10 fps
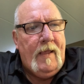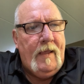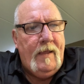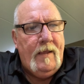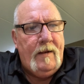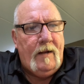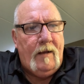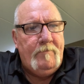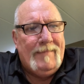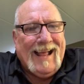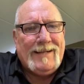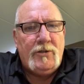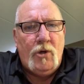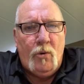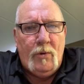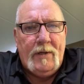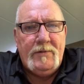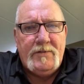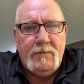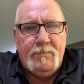and I'm not
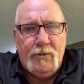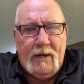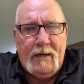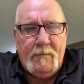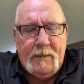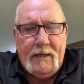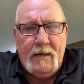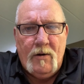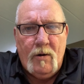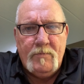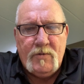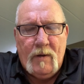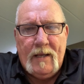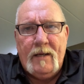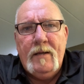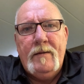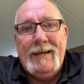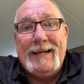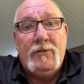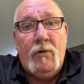going to put anybody in harm's way.
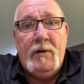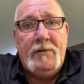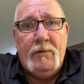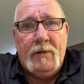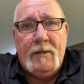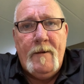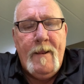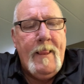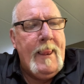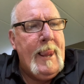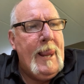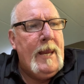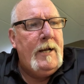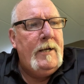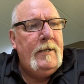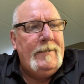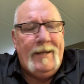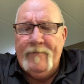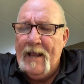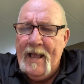Not going to do it.
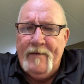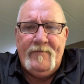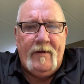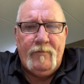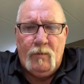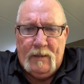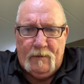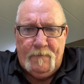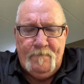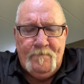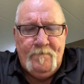Never have, never will.